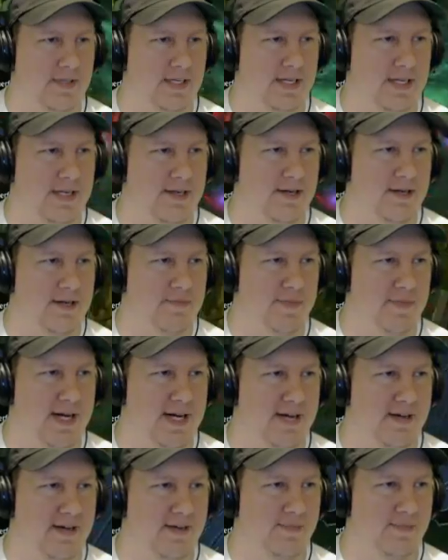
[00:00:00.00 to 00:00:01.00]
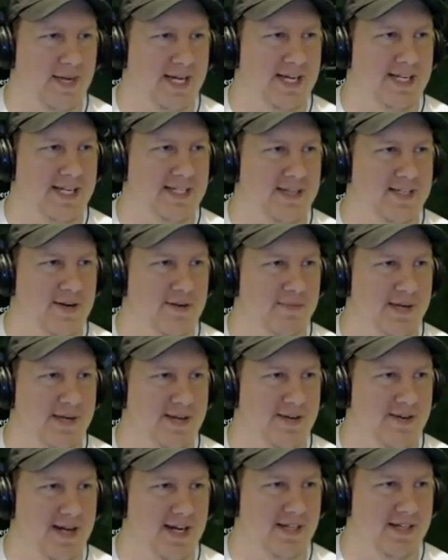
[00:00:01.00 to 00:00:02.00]
it knocked back. Man, it turned me
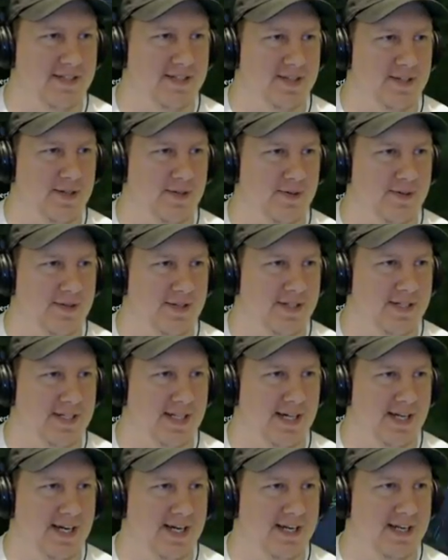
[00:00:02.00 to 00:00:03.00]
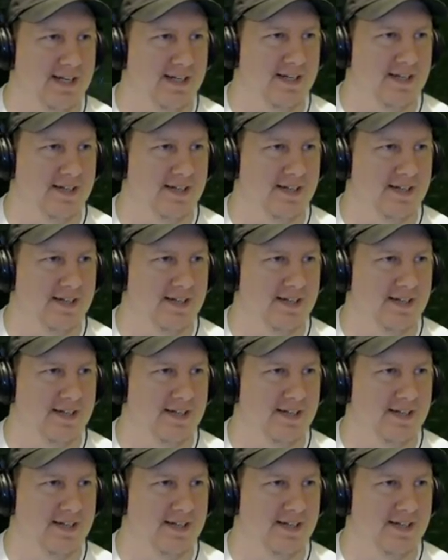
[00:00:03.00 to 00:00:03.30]
around too. Look at that.